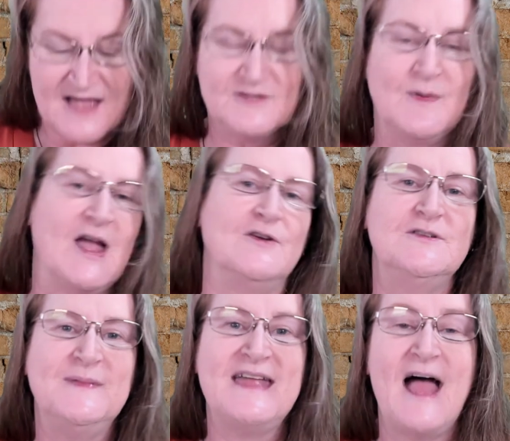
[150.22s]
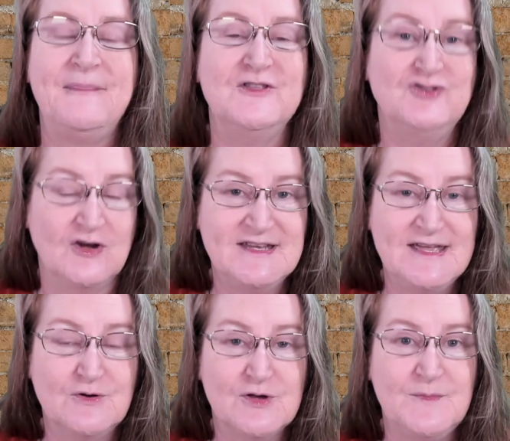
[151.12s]
So we're going to be at the
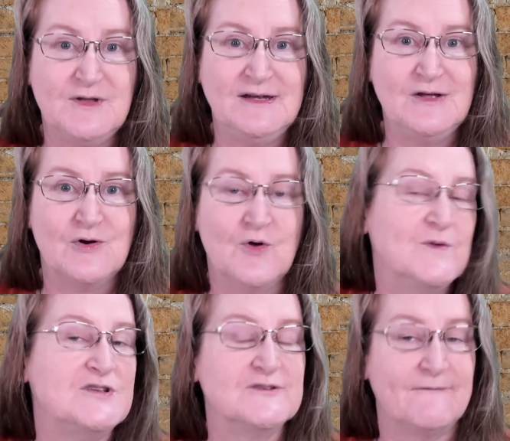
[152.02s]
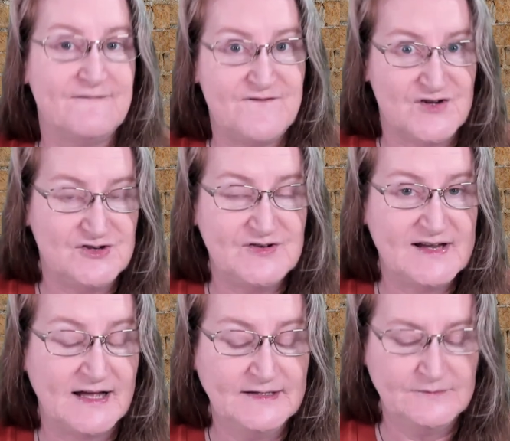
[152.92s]
Notting Hill Community Hall, which is on
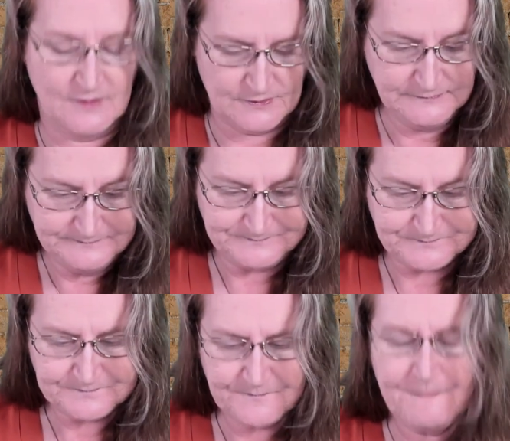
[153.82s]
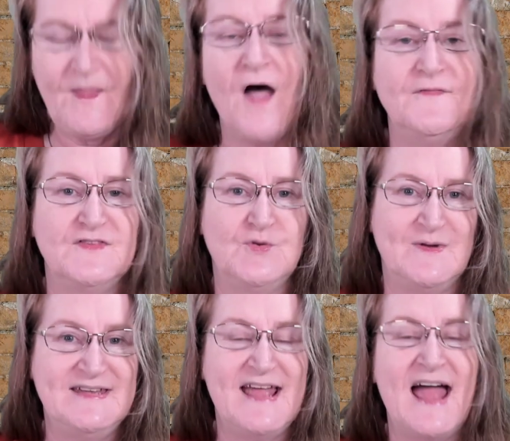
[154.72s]
Ferntree Gully Road, on the
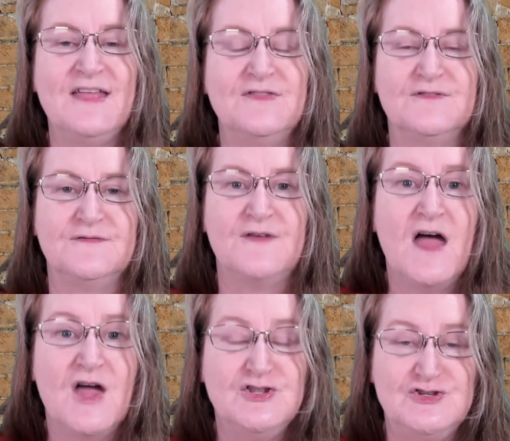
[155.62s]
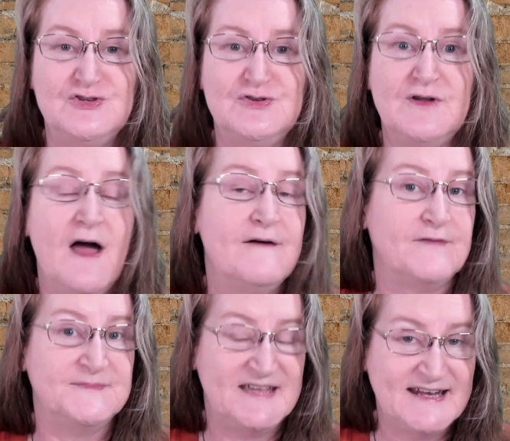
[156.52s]
28th of June
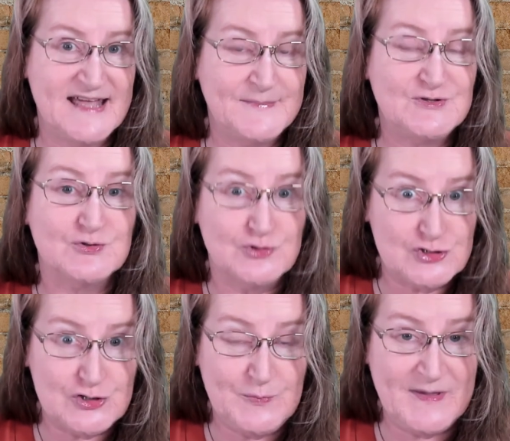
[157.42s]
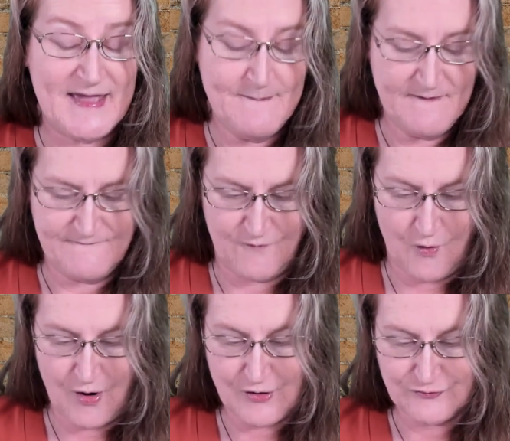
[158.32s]
from 10 a.m. until 2 p.m.
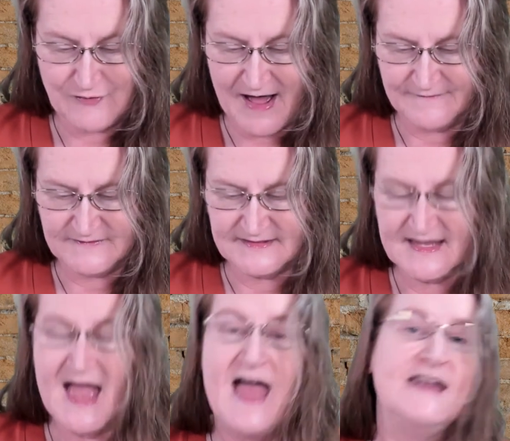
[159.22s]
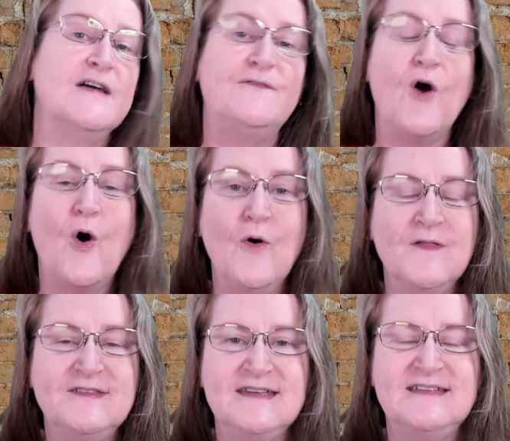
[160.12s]
for crafters. Now for all
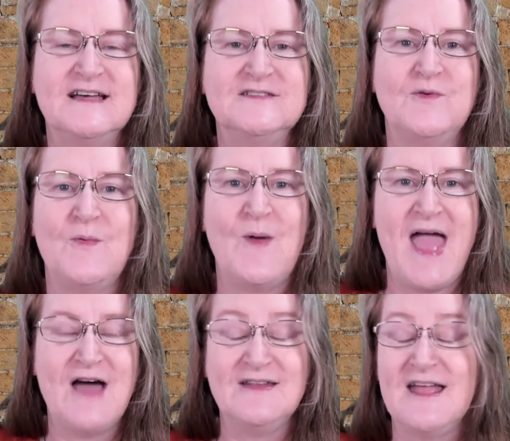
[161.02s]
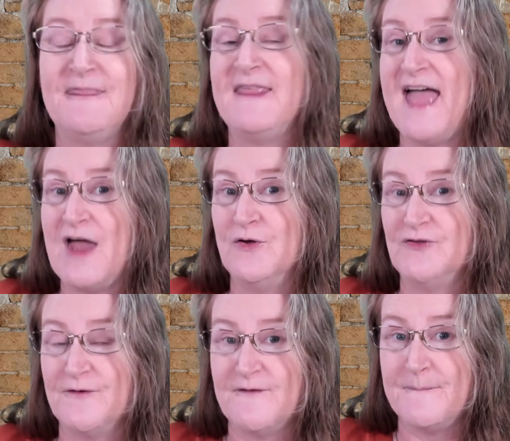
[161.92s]
the details how to get there and
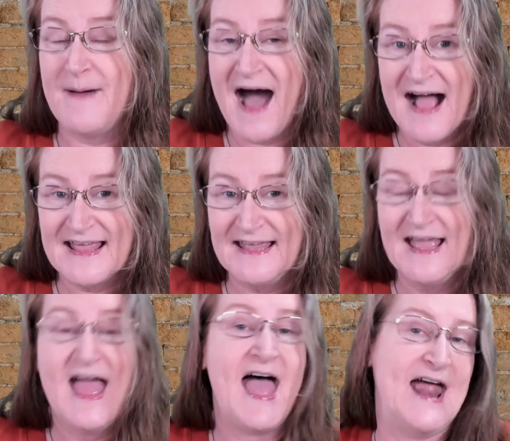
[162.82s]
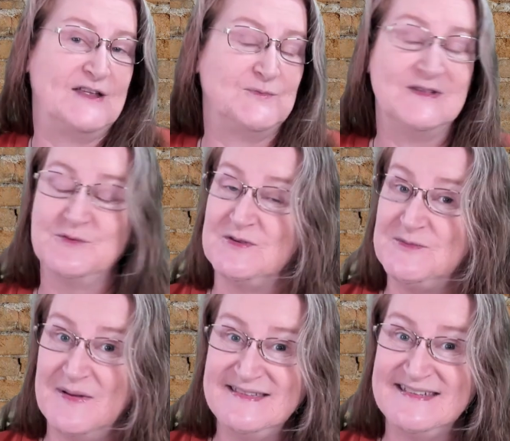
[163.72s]
also for parking as well as
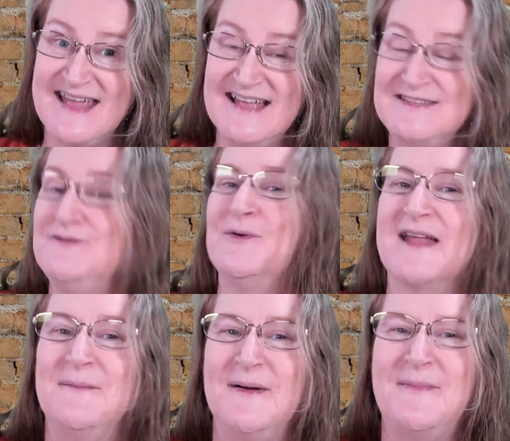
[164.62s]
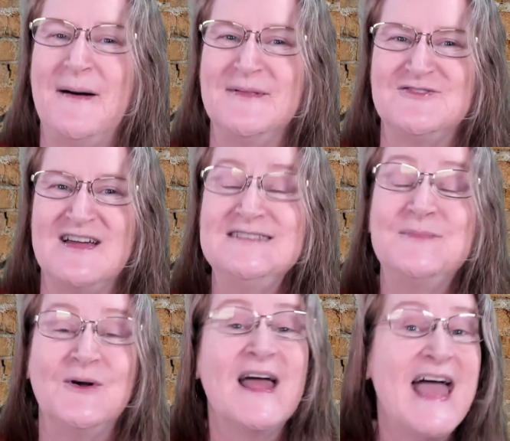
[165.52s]
which bus to catch if you want to come by public
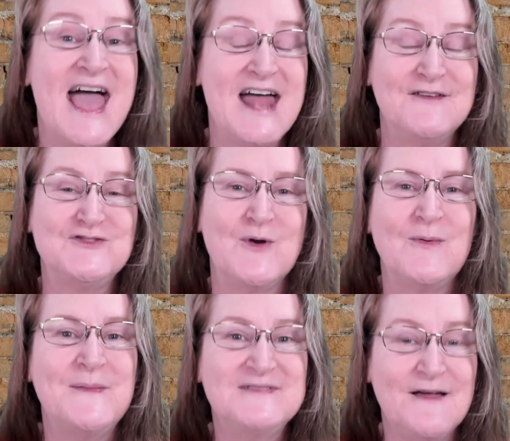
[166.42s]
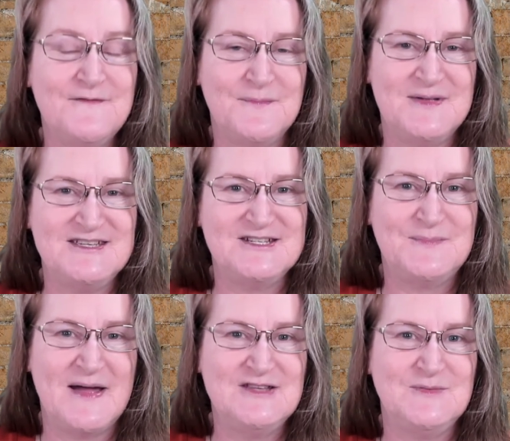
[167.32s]
transport, head over to our website from
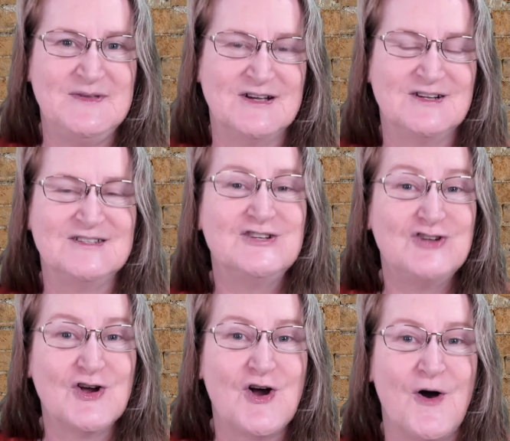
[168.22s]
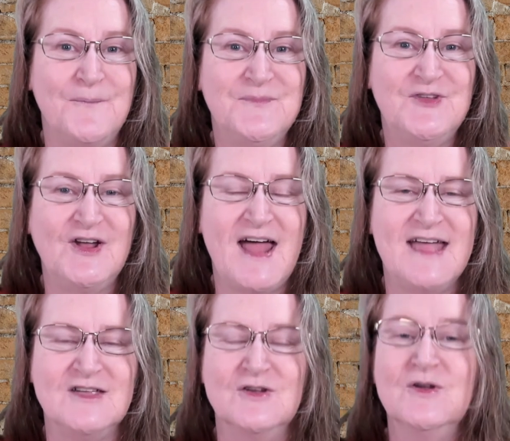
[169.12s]

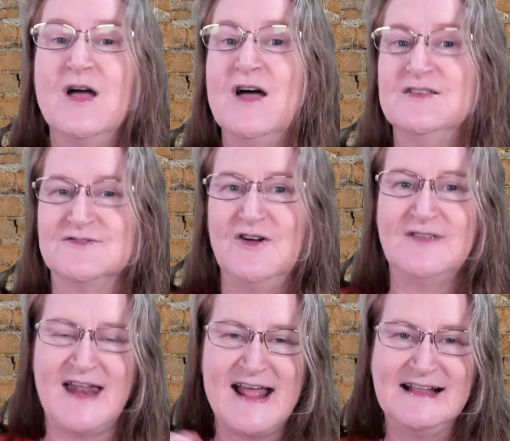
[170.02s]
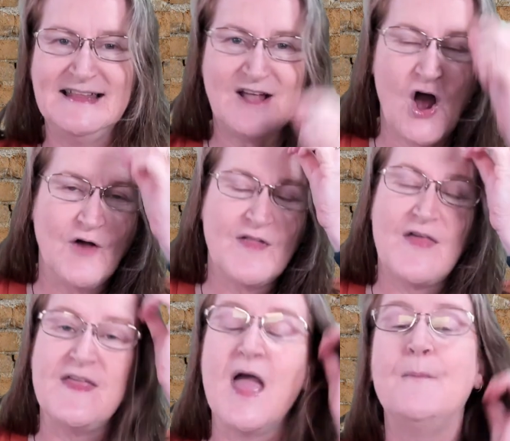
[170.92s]
picturetopagebeyond.com.au. Scroll down and click on
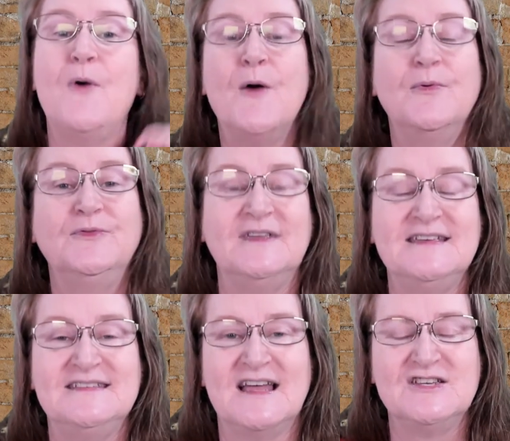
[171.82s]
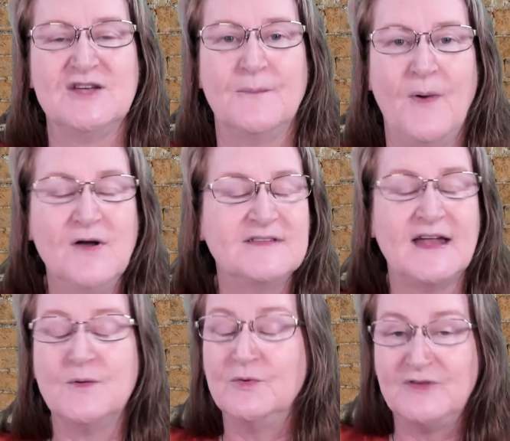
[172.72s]
the purple DESTASH box
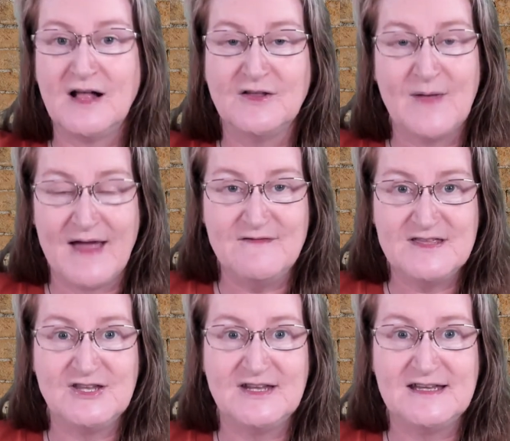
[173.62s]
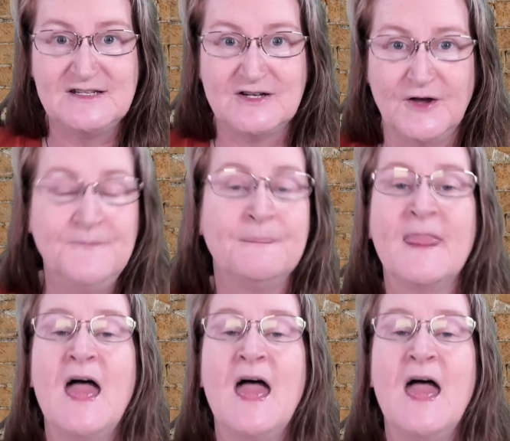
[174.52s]
and it will tell you everything you need to know.